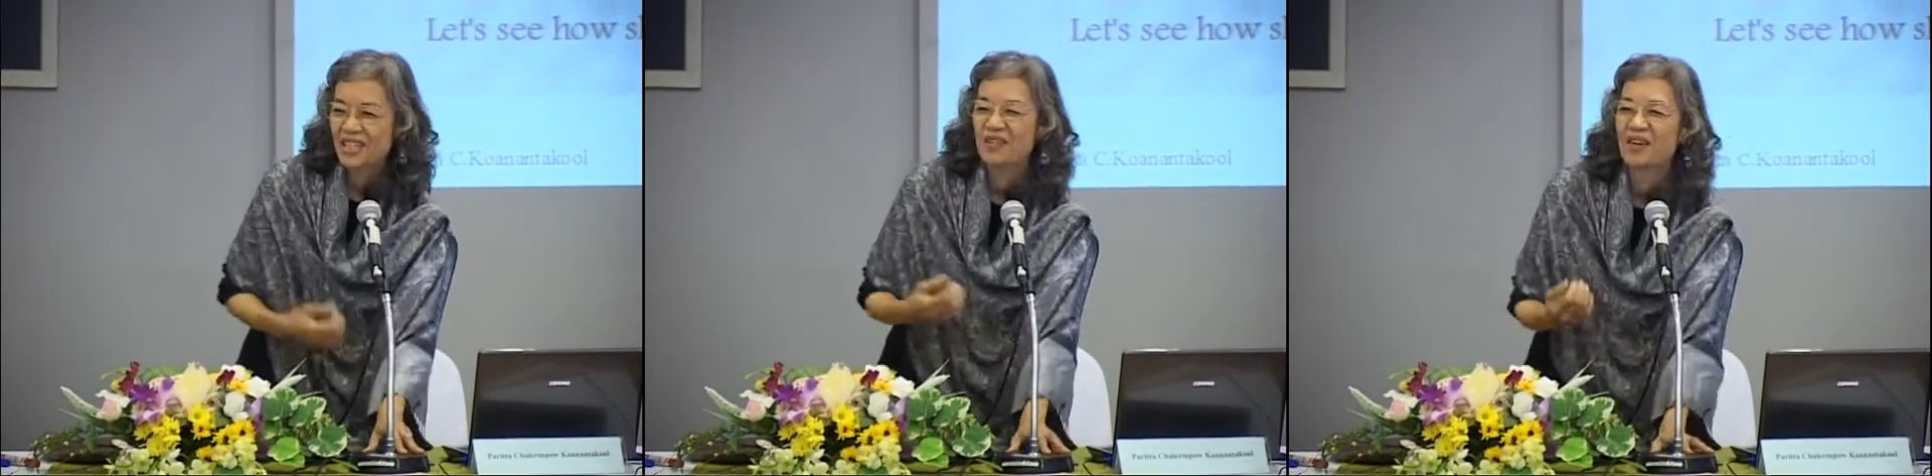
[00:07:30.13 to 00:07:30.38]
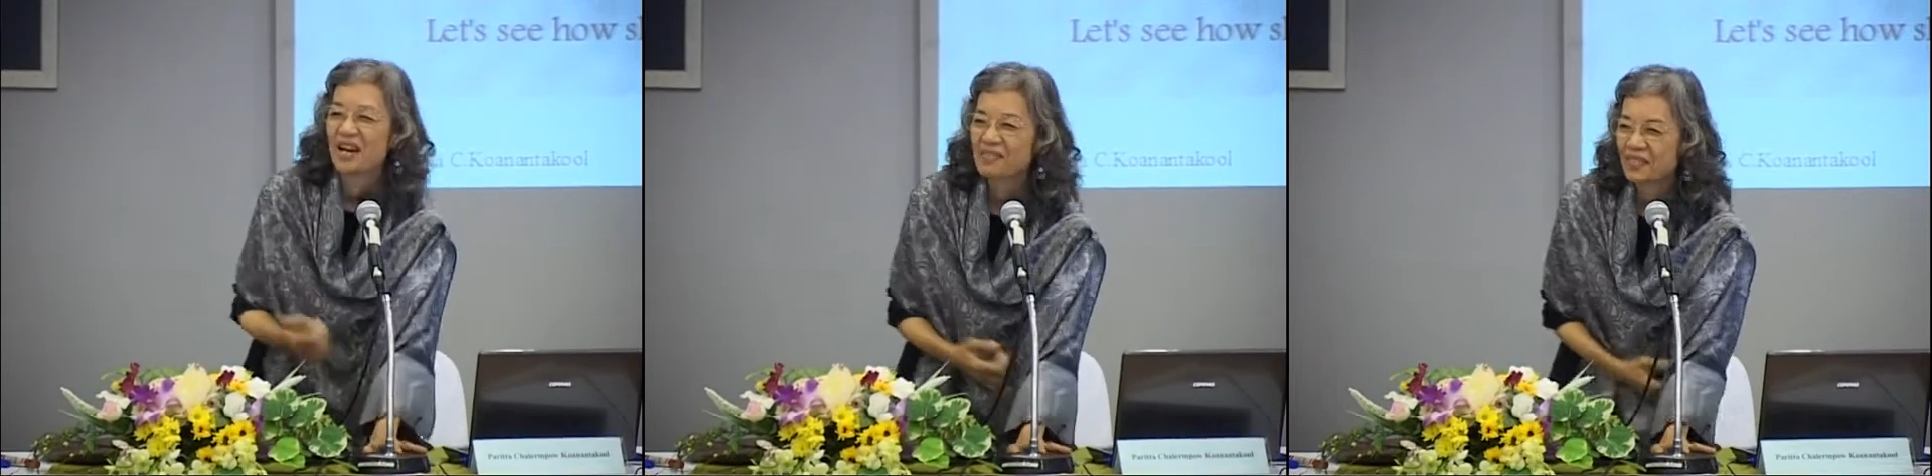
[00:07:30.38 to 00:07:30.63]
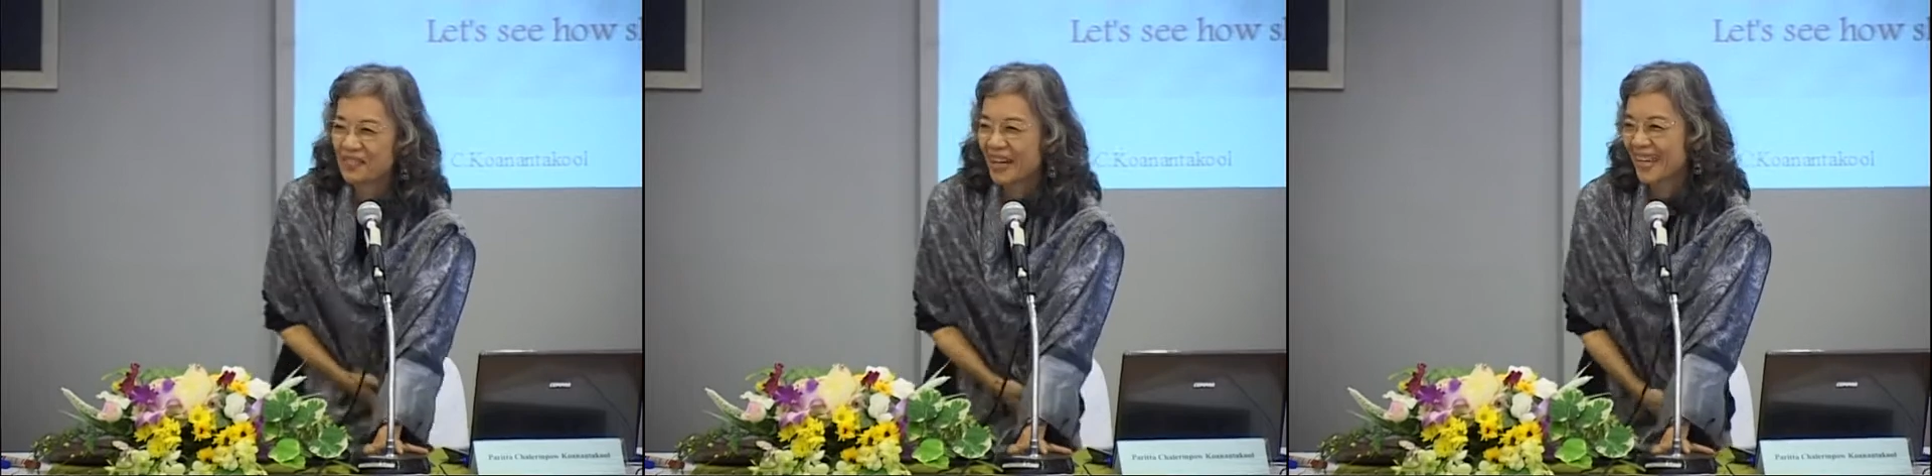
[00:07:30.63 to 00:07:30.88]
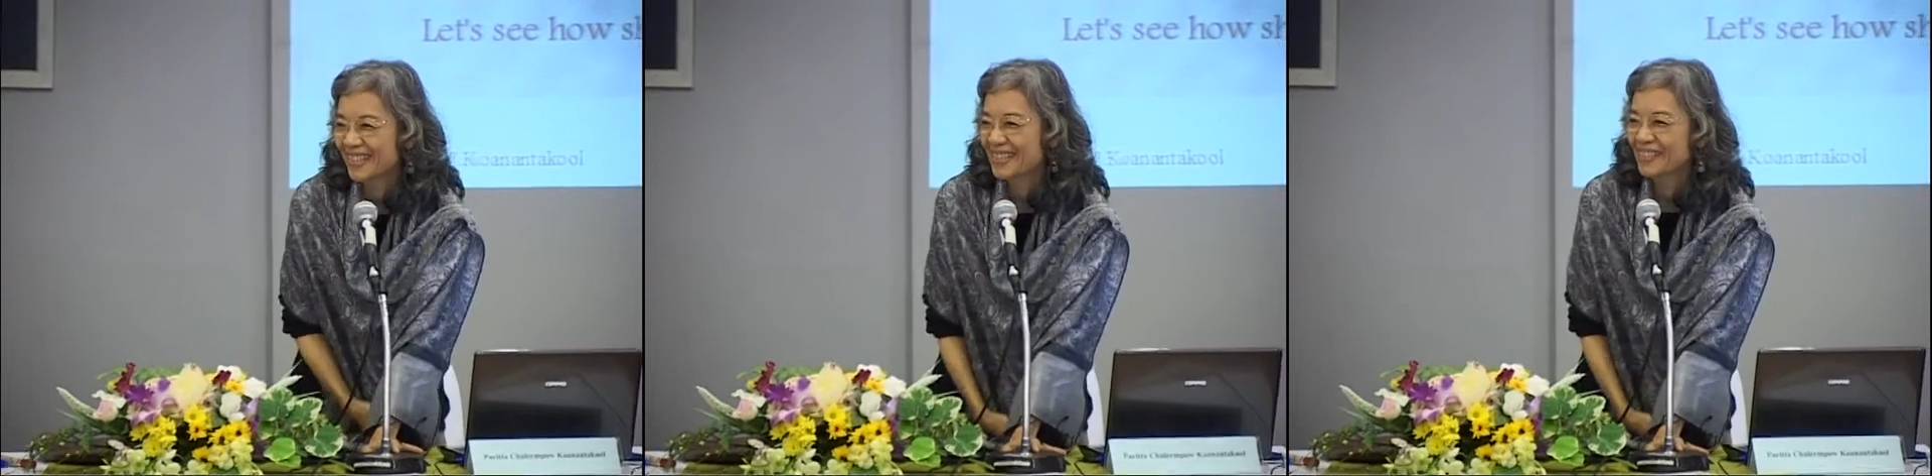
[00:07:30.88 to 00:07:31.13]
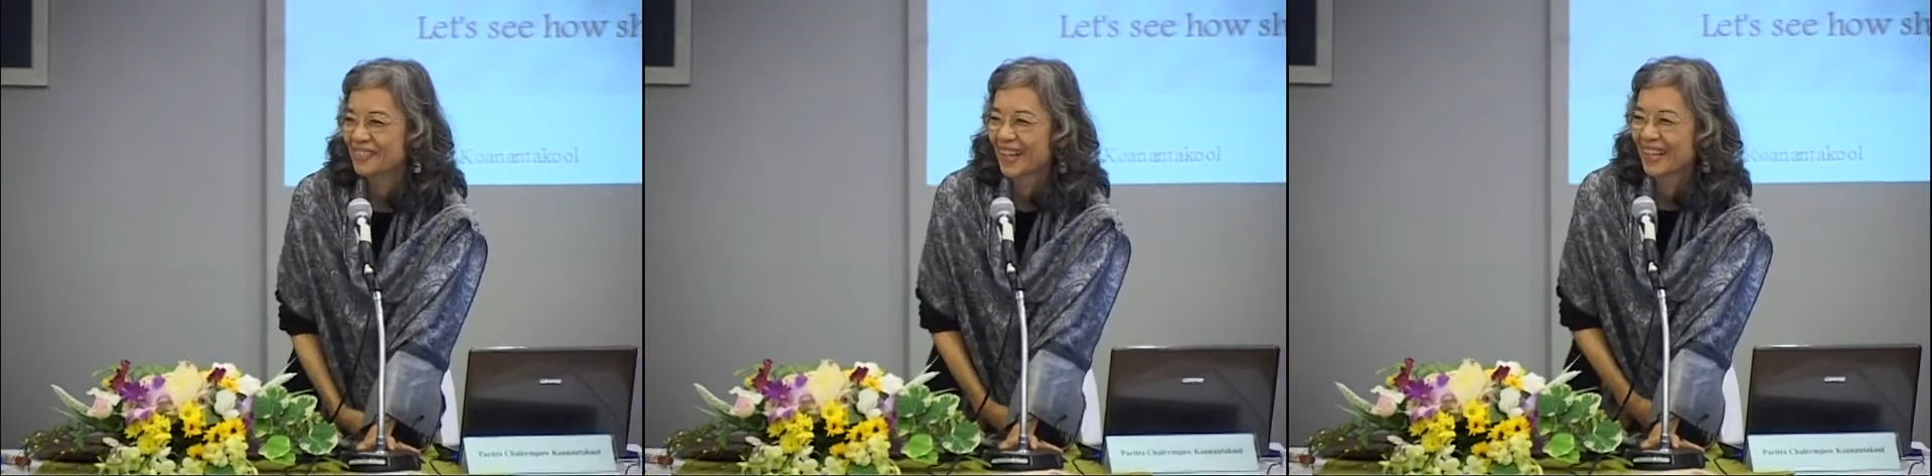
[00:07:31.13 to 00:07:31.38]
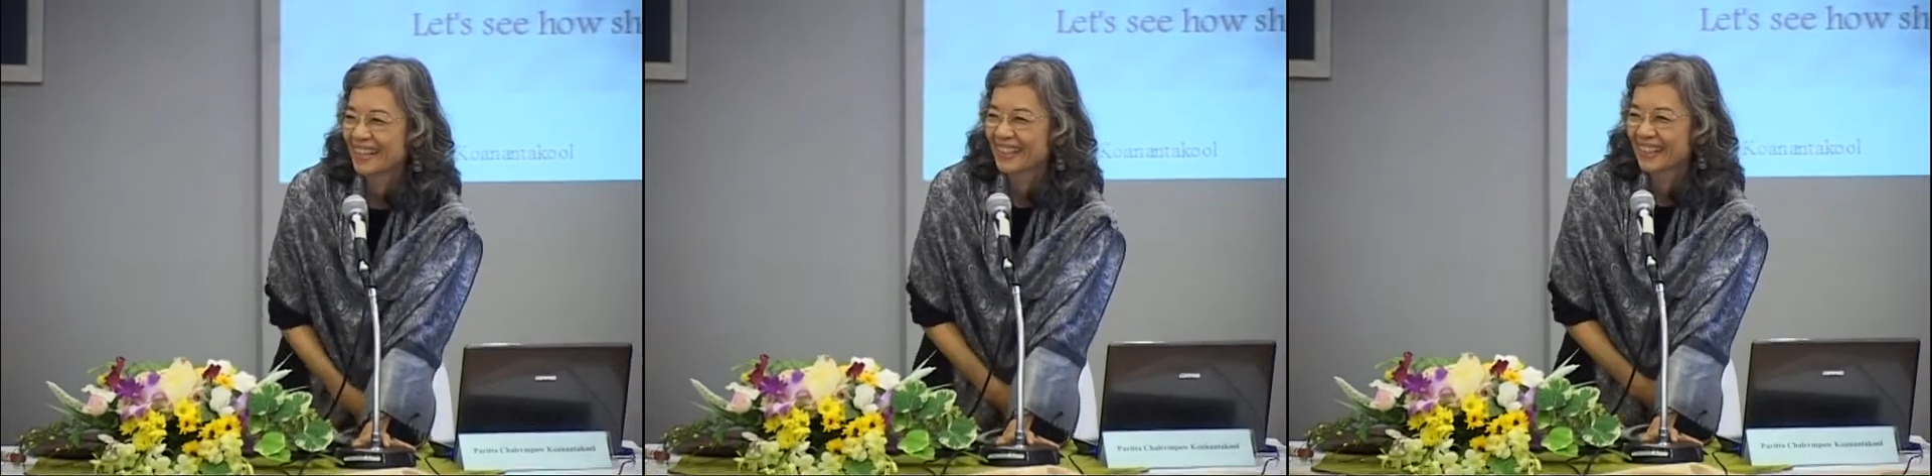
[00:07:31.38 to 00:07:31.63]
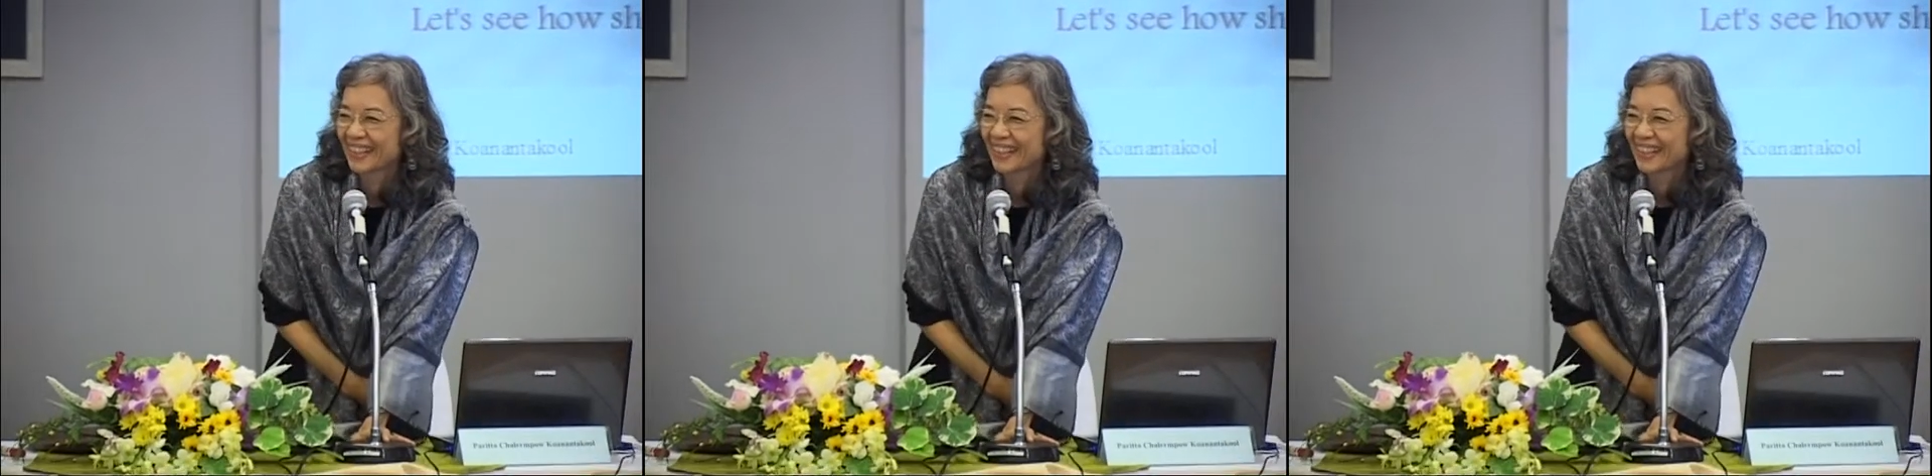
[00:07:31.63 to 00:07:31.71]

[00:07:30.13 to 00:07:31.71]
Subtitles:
you have grains, right?